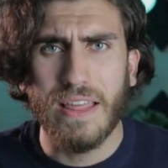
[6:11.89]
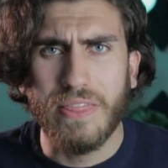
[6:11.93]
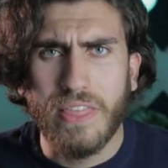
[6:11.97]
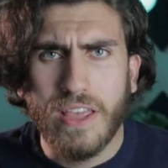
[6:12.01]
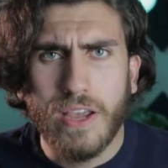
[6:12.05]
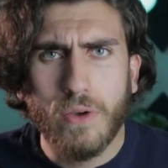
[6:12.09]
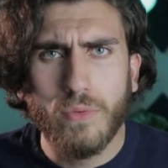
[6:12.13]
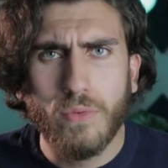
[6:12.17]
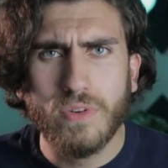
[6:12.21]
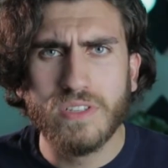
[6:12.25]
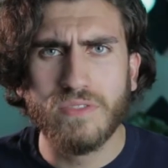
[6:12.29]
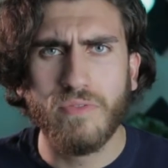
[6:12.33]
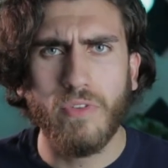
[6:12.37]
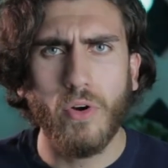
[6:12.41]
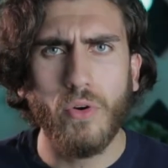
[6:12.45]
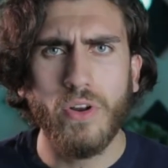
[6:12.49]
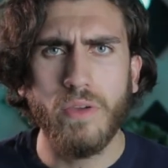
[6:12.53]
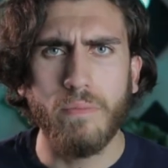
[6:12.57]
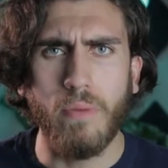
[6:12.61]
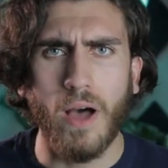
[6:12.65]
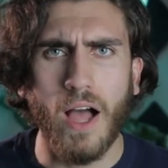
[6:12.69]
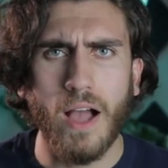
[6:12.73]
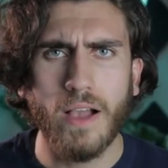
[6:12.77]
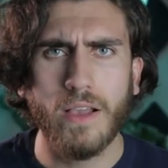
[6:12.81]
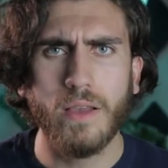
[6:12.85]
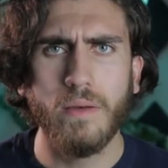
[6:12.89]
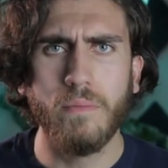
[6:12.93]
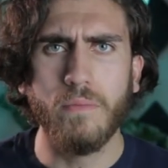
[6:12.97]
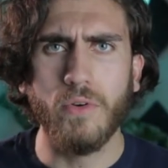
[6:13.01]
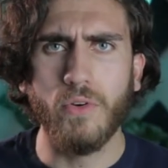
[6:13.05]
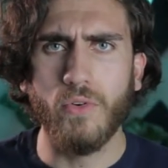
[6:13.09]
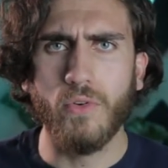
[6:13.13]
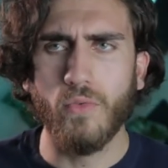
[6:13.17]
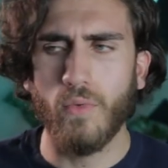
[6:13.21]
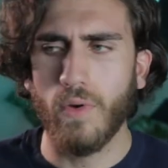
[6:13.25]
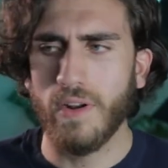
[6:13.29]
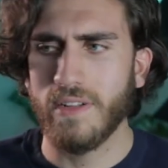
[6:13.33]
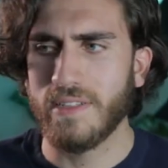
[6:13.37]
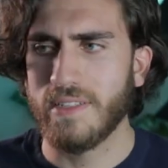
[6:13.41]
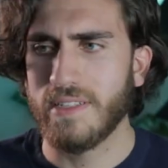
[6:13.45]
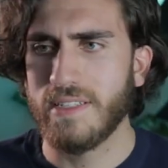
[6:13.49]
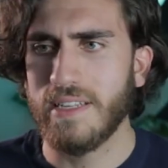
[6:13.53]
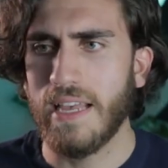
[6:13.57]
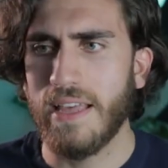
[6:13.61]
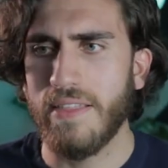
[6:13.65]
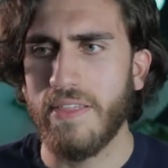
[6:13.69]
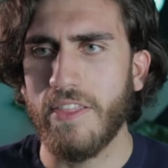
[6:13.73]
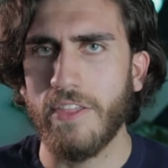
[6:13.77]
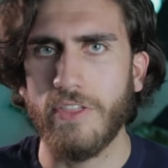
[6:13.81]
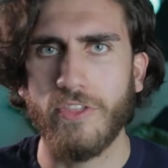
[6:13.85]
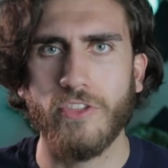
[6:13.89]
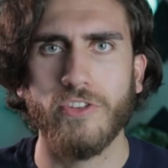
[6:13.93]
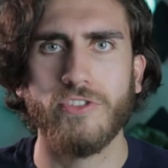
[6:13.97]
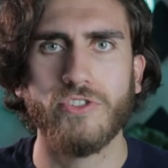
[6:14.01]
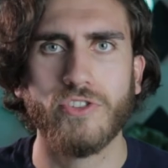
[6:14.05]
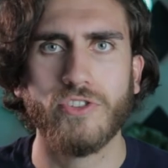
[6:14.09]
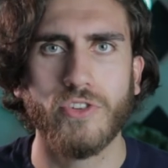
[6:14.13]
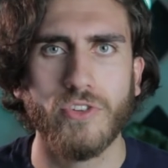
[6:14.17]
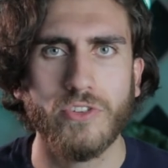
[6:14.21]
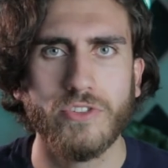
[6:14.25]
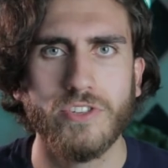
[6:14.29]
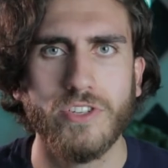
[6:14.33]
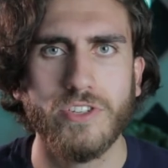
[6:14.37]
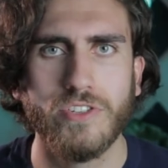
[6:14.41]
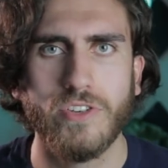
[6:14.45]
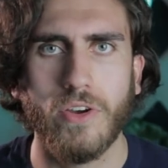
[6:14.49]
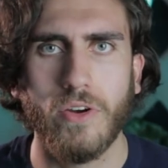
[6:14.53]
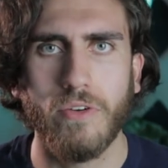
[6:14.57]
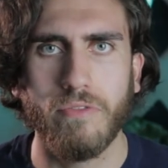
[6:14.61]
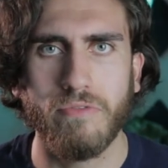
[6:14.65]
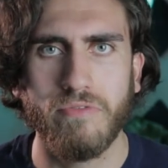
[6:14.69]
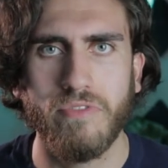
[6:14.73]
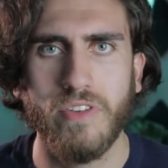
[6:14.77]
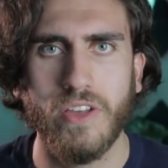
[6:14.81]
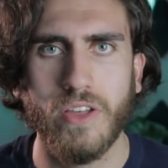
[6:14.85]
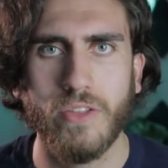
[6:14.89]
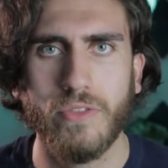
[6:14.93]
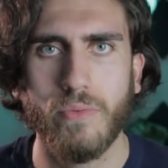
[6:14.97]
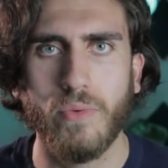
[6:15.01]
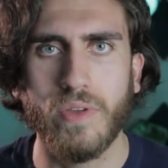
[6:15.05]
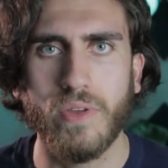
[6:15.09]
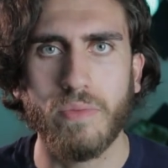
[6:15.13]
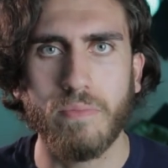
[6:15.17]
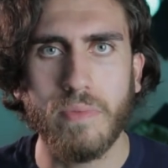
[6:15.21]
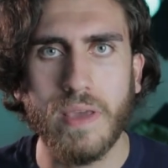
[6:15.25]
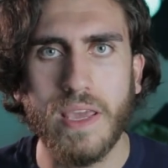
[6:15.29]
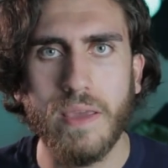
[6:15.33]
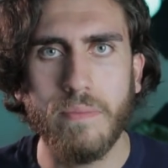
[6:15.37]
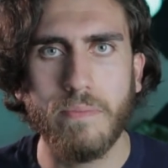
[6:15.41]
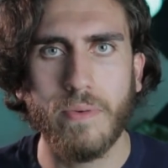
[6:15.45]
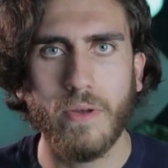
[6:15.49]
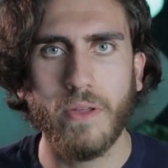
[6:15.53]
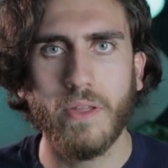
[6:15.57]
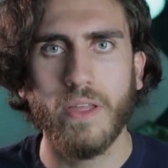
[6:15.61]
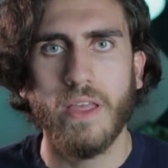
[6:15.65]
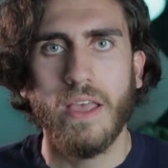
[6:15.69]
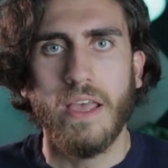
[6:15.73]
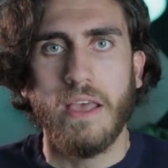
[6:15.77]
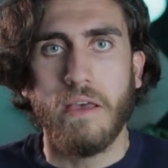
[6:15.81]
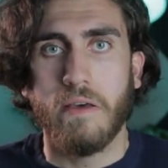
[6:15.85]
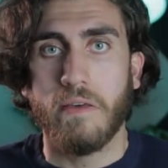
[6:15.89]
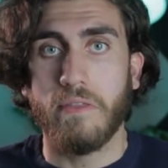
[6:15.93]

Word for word: I think it was Voddie Baucham who once said that the churches are filled with people